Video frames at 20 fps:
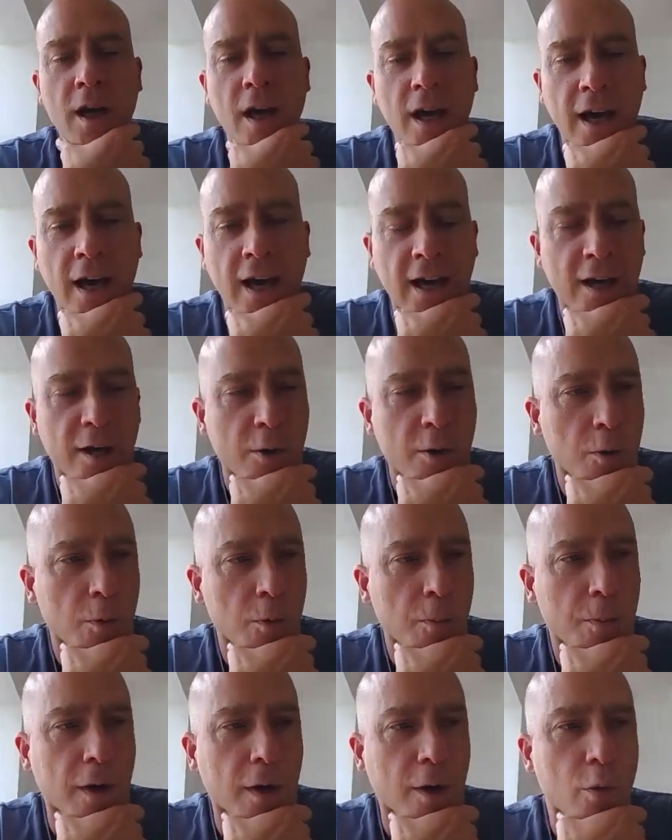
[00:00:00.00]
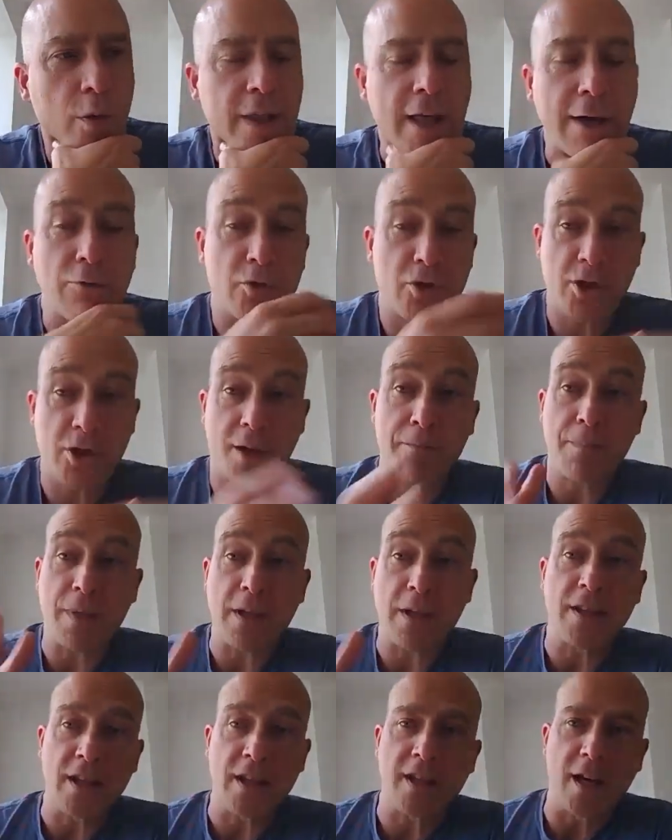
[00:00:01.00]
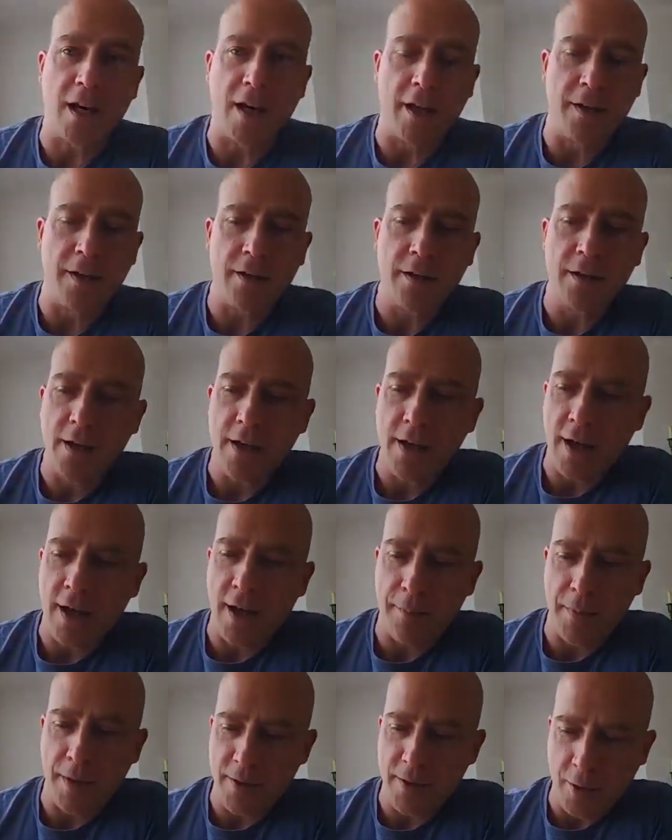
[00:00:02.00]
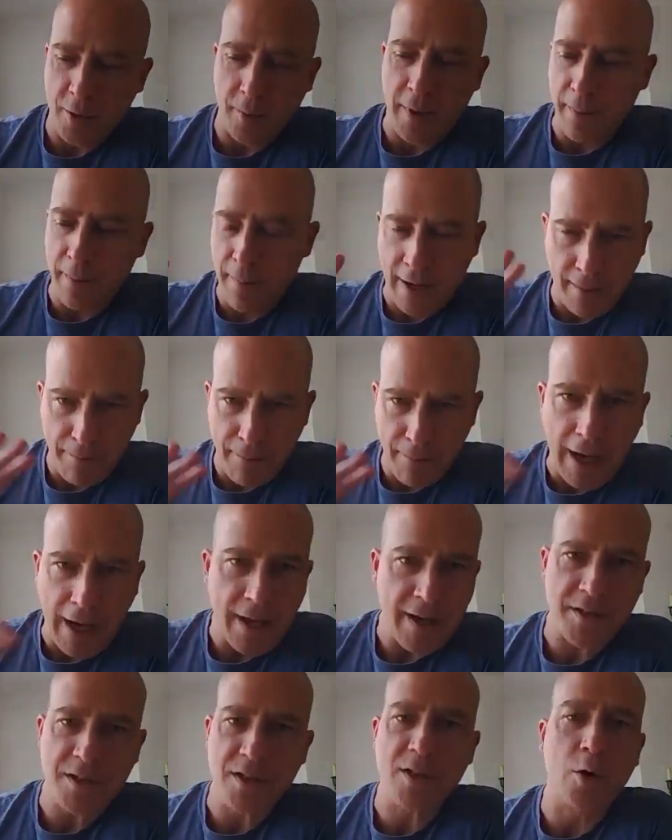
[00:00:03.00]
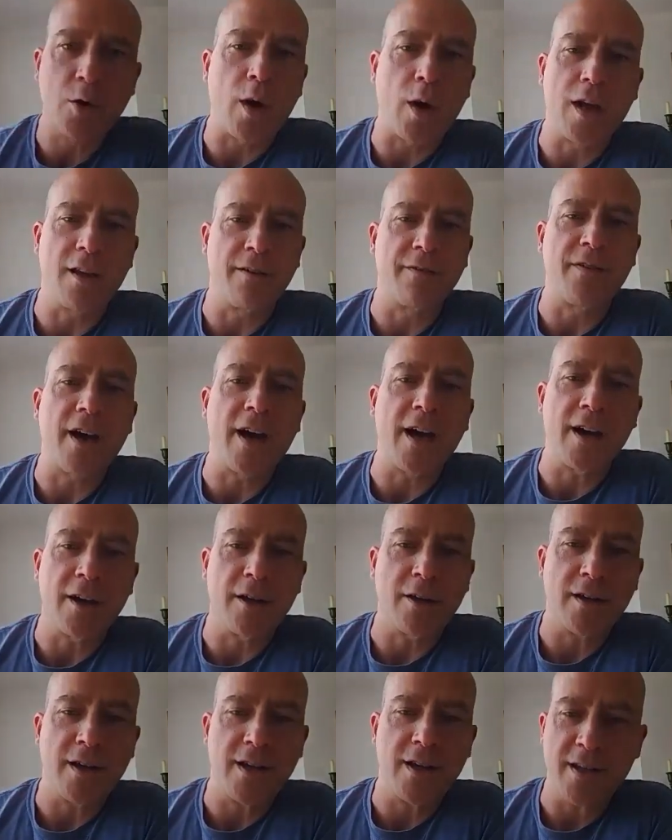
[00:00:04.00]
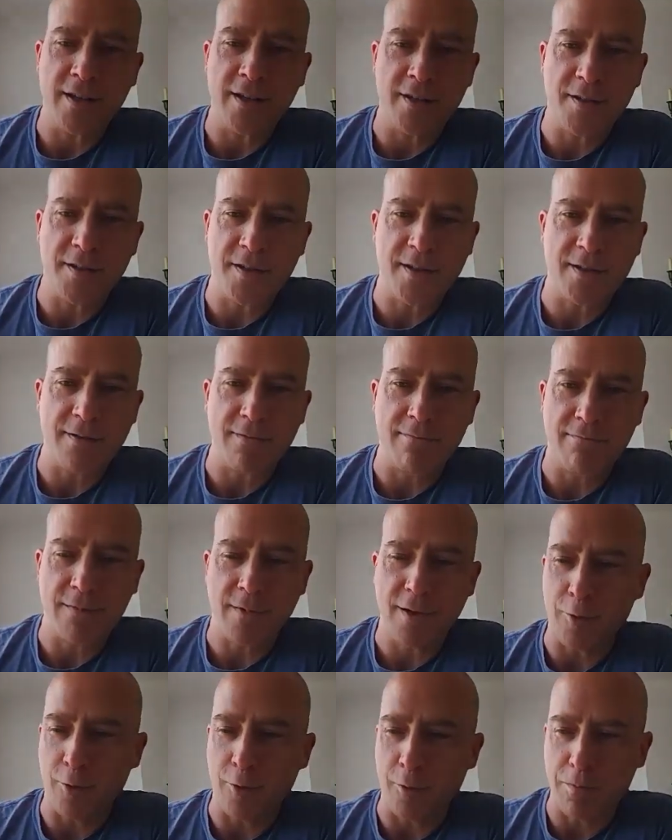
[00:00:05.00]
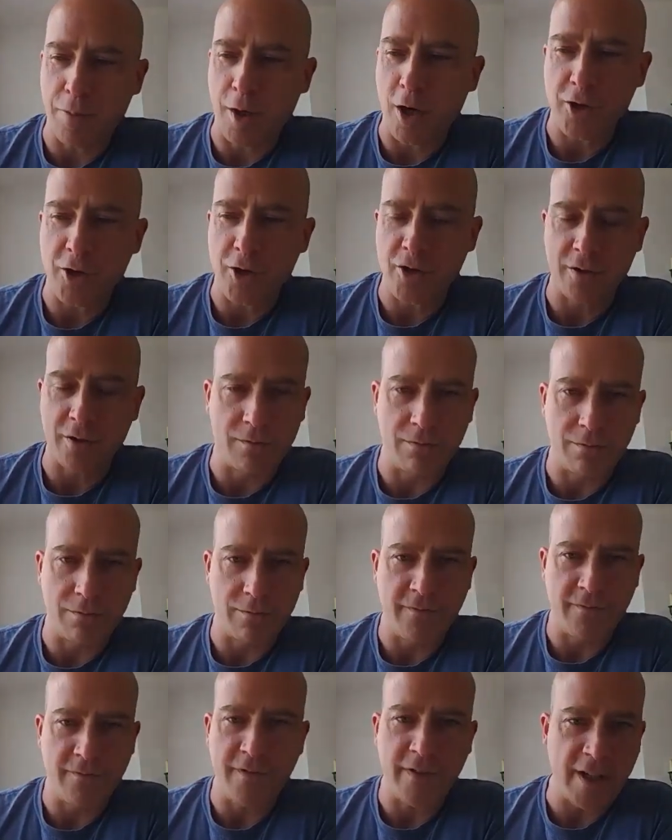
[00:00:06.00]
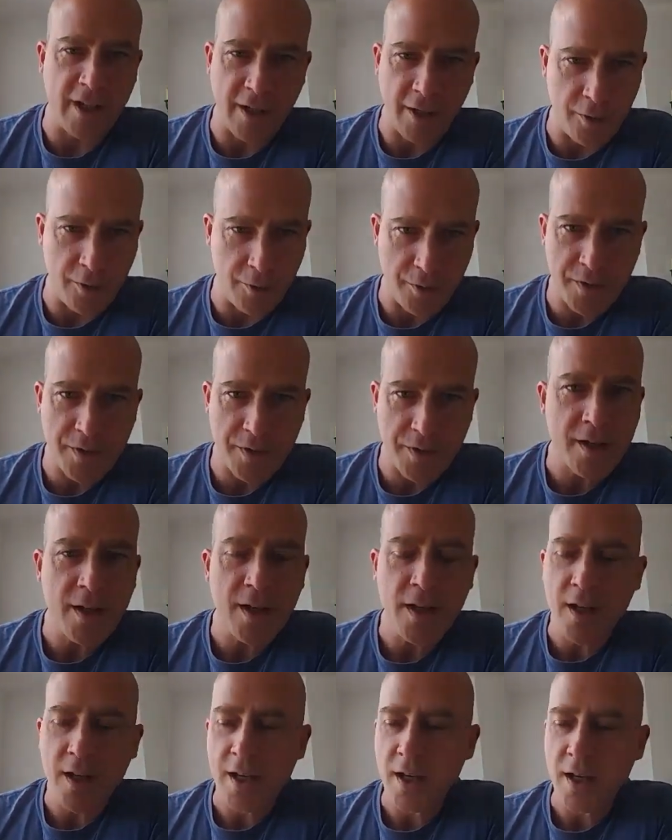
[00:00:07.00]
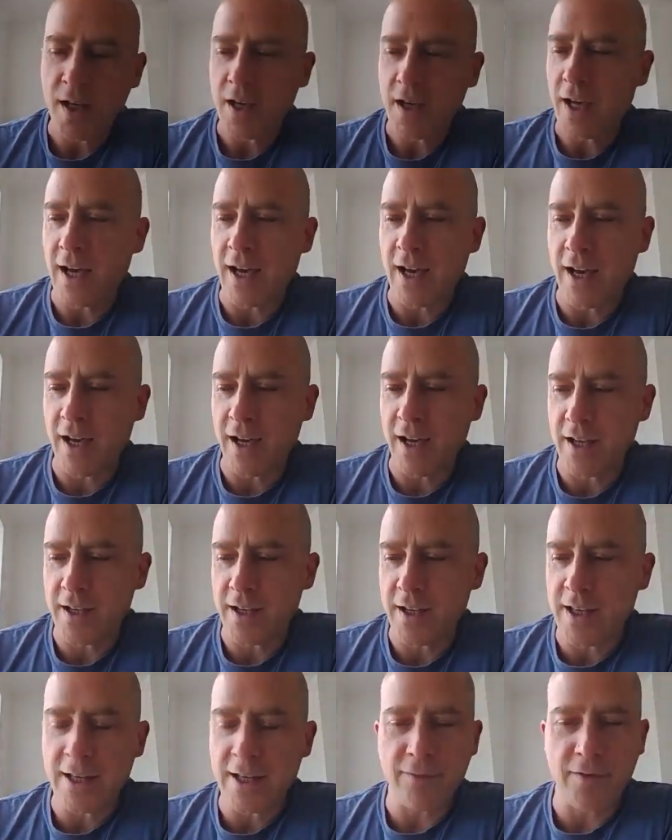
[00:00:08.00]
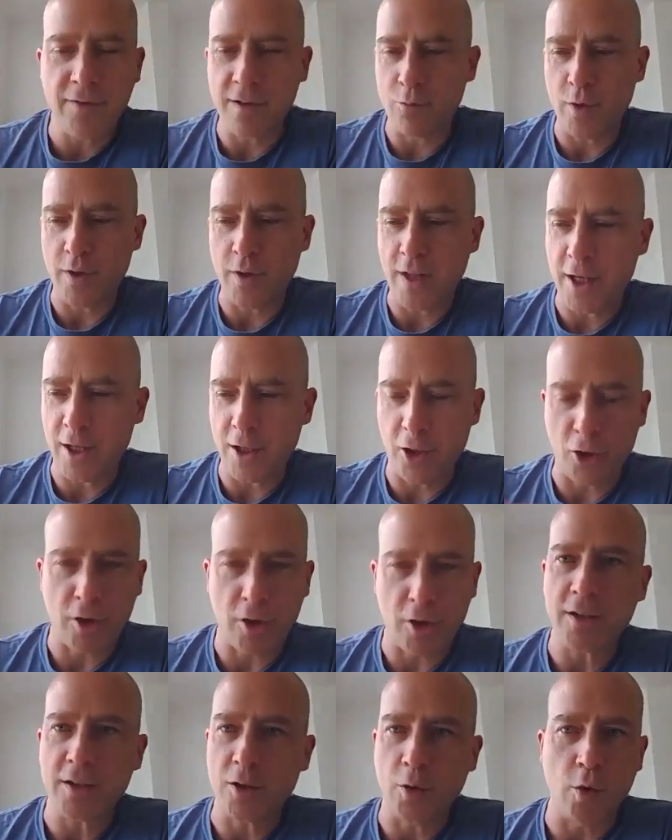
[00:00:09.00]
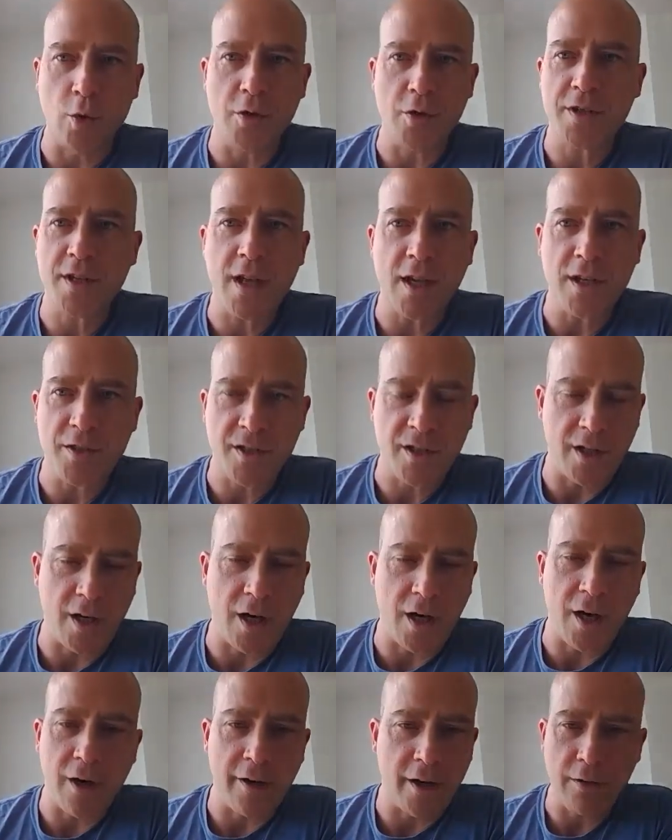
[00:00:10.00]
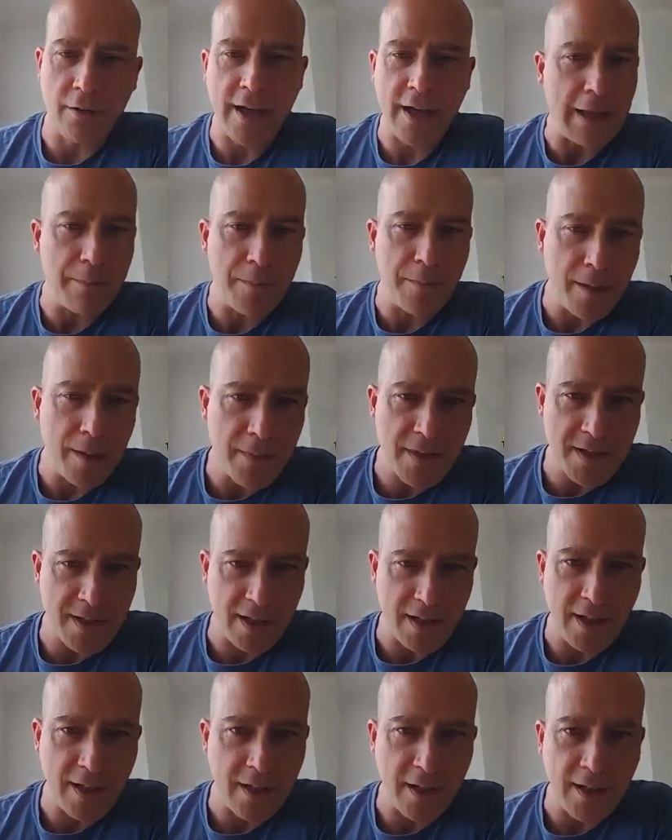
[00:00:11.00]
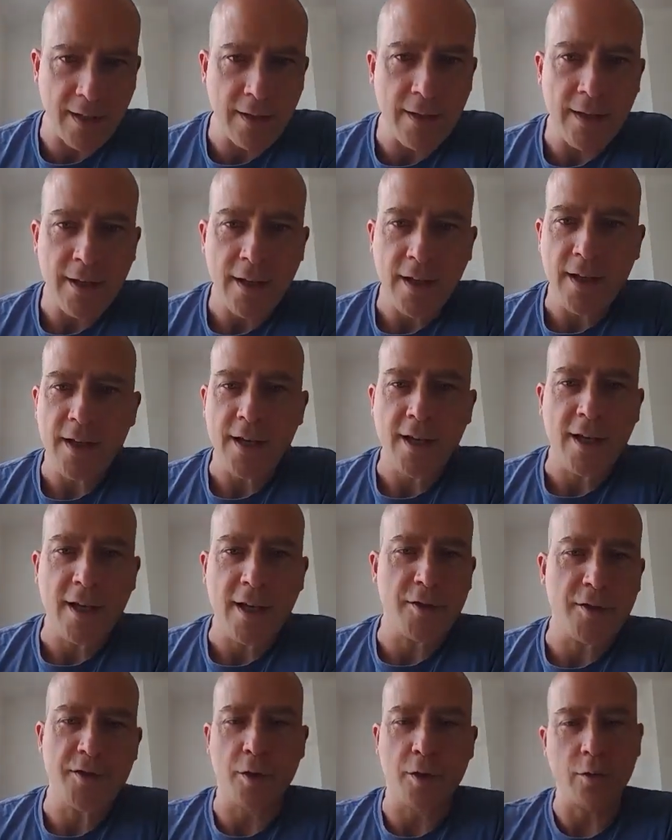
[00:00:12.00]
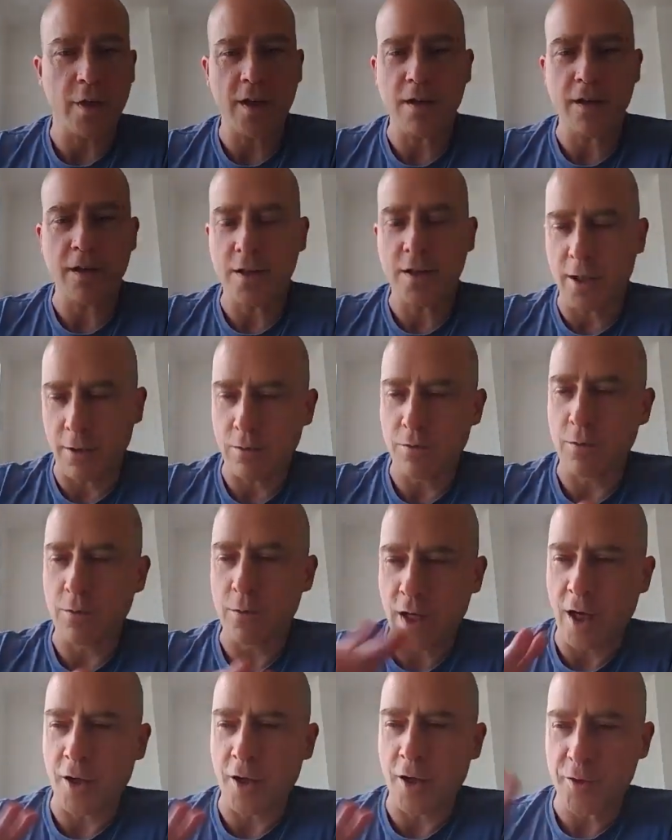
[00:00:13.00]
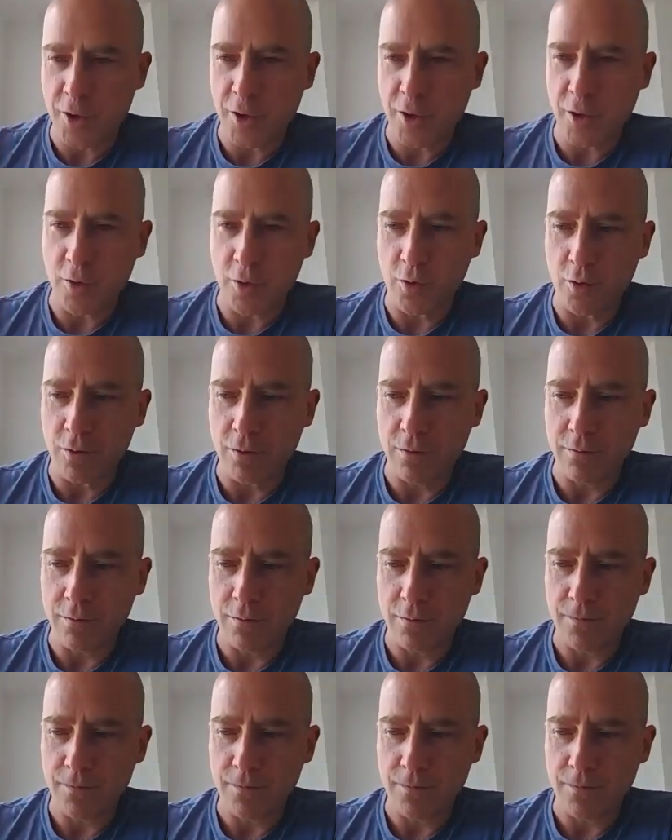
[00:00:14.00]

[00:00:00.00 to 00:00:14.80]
But without jumping the gun, and so my modest qualifier is, you know, partial videos, even when they look like the worst case scenario, can be misleading. And so we ought to